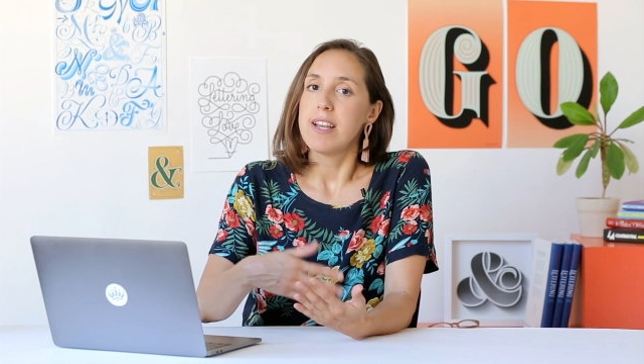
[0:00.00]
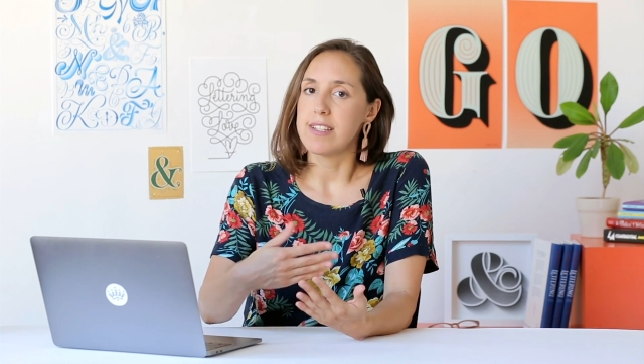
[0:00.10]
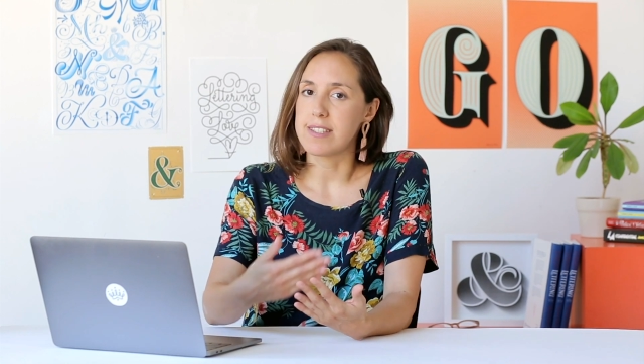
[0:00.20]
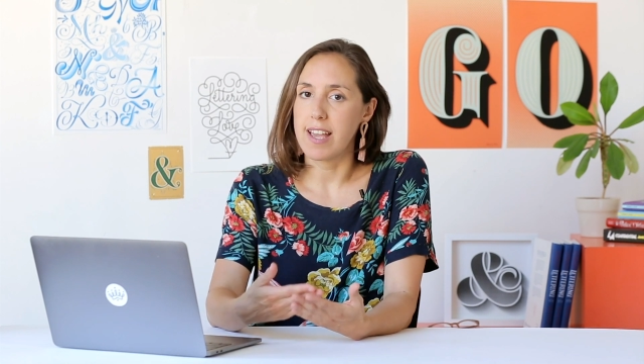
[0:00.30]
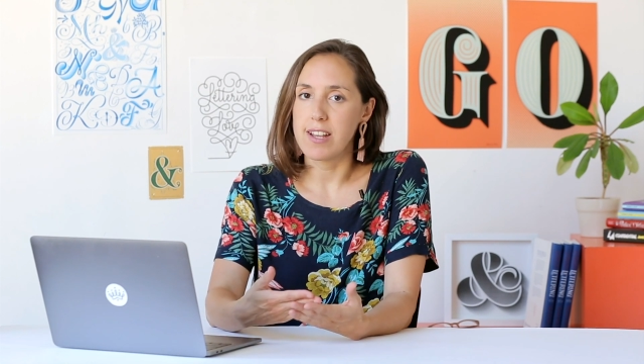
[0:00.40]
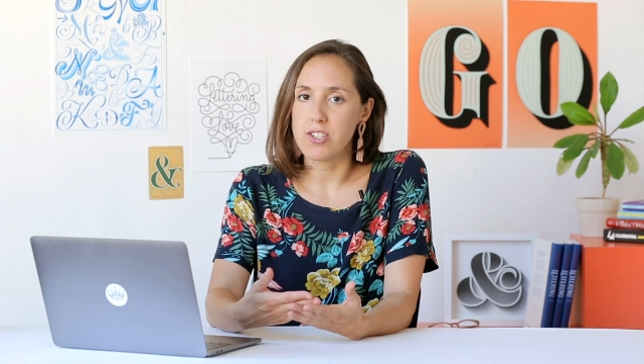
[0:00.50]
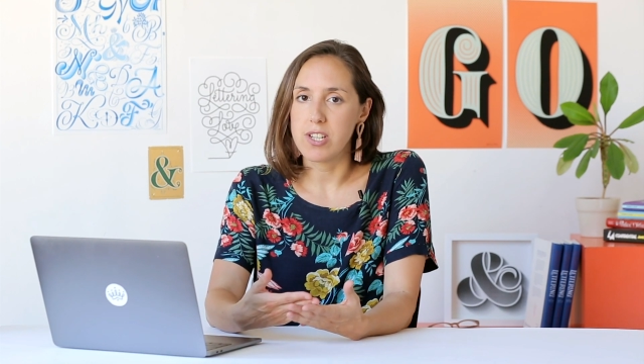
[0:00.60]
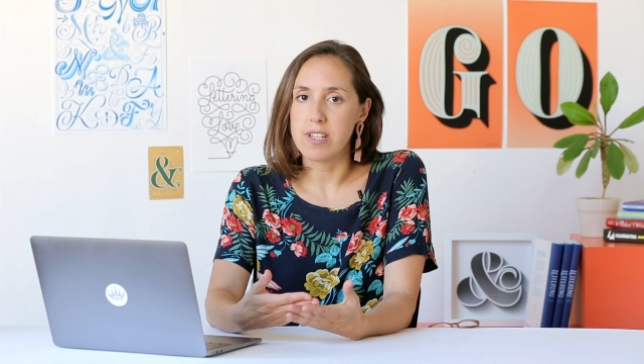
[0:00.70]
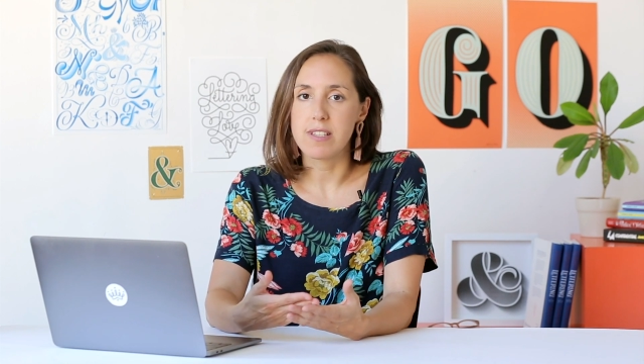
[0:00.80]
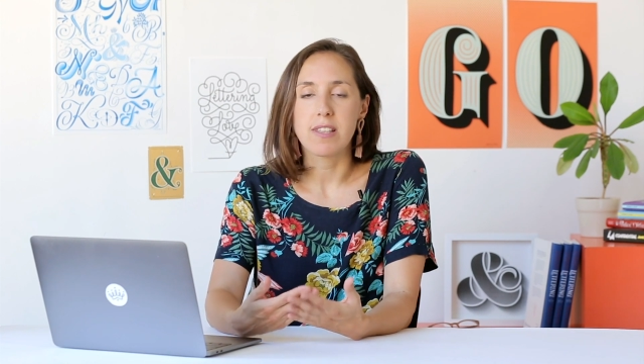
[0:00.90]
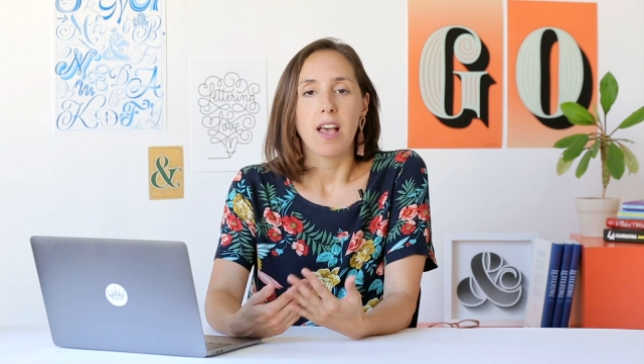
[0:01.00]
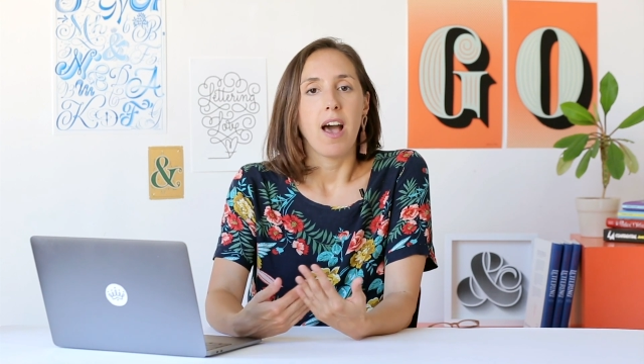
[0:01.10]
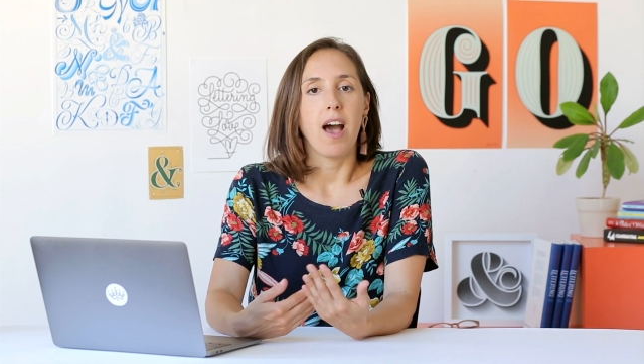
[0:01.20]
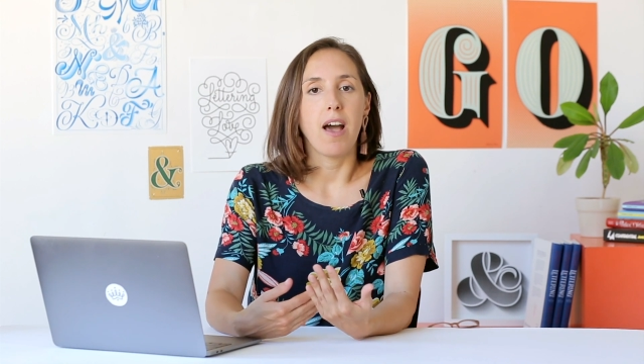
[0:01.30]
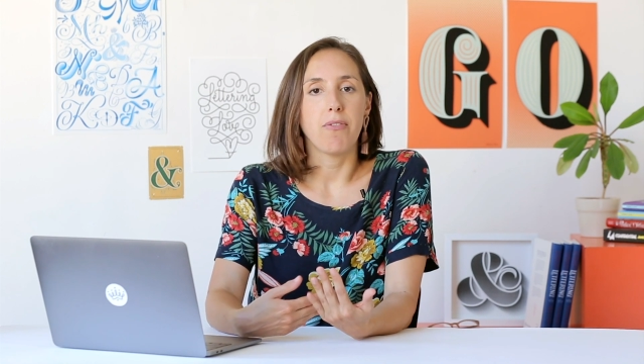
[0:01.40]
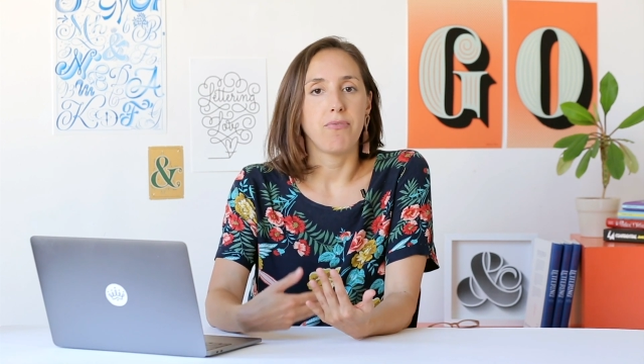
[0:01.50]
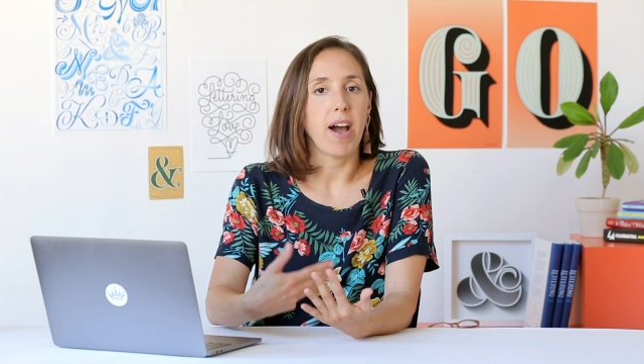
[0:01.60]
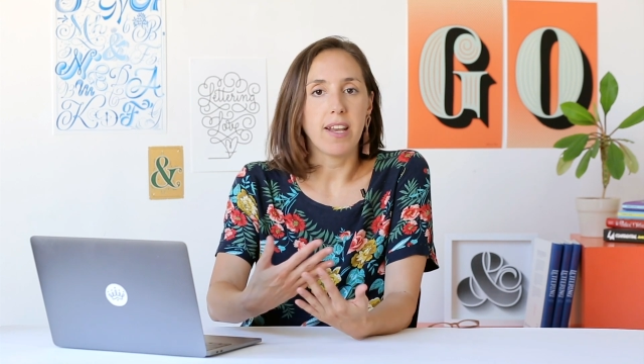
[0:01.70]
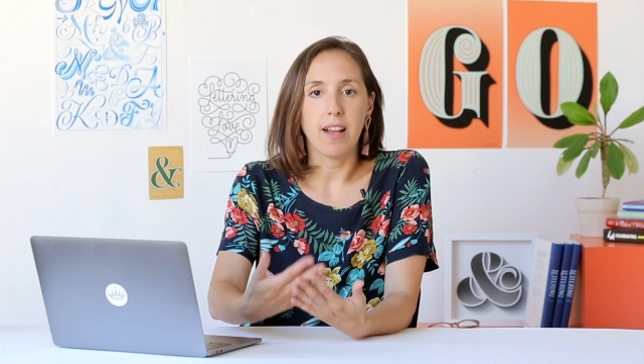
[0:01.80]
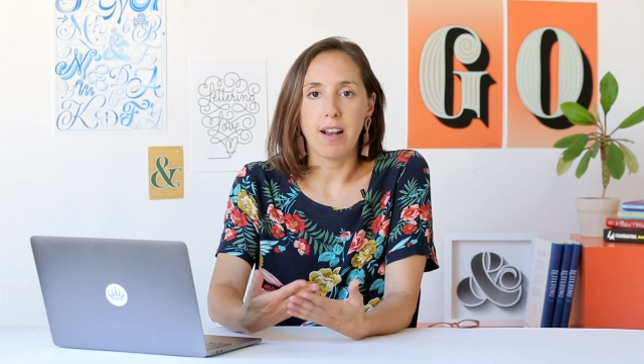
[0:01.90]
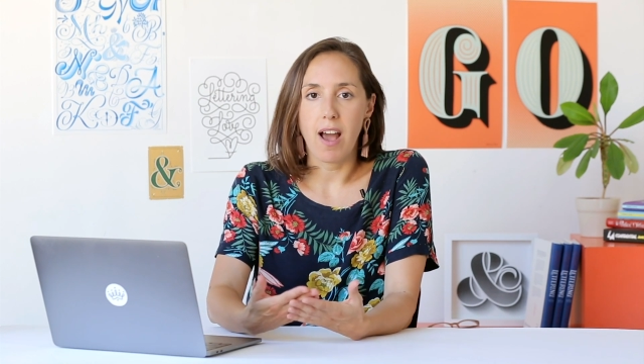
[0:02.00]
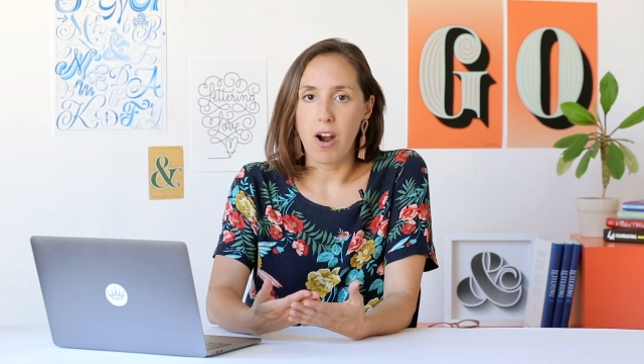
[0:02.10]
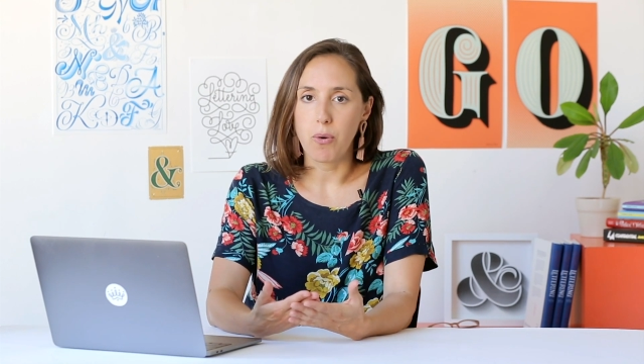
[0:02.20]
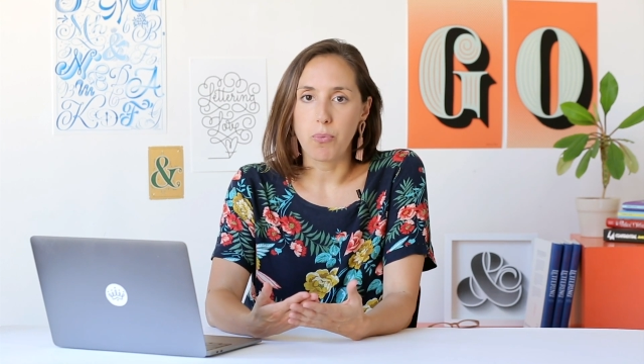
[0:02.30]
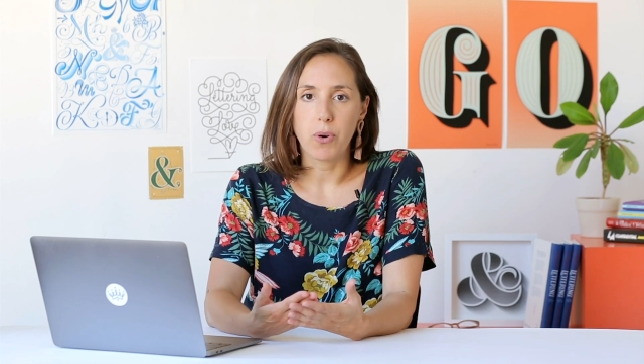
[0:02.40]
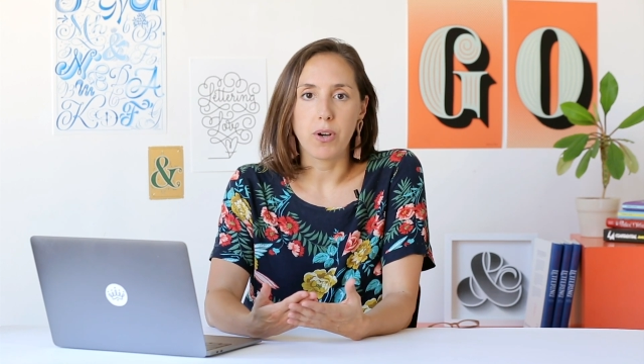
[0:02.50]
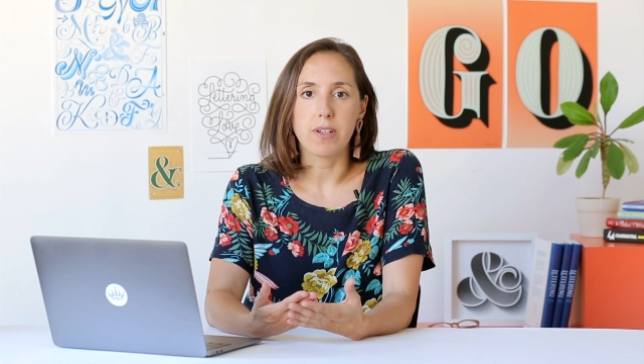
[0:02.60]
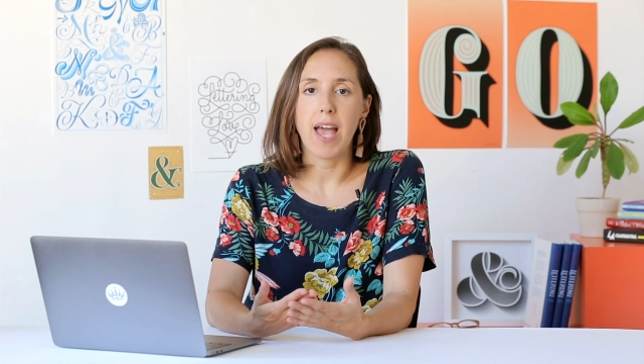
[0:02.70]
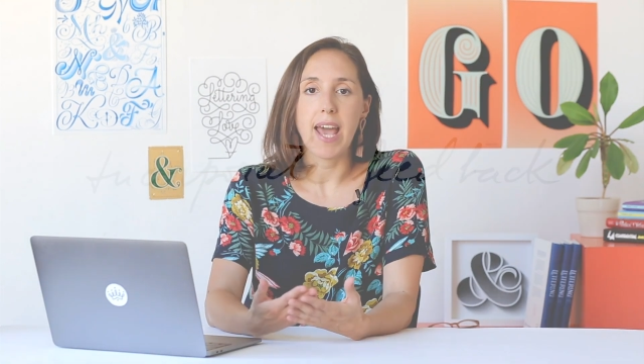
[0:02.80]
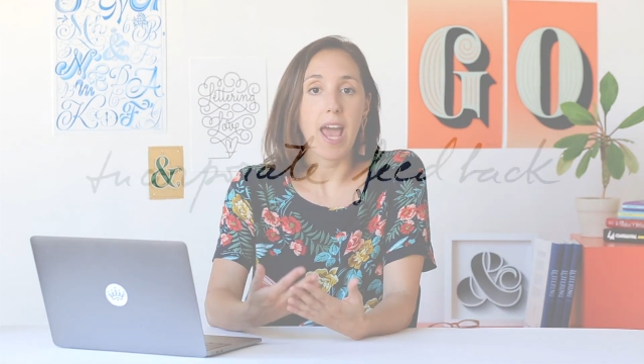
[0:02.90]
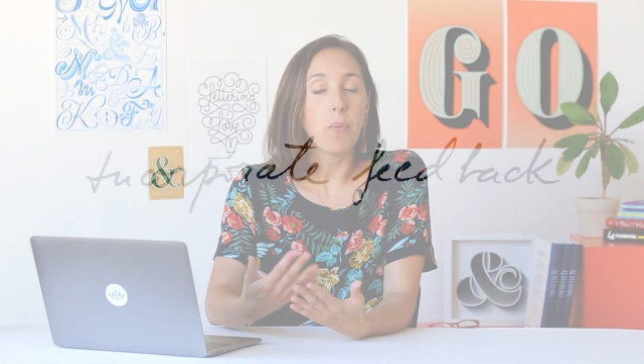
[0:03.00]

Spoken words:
sketches, final artworks, and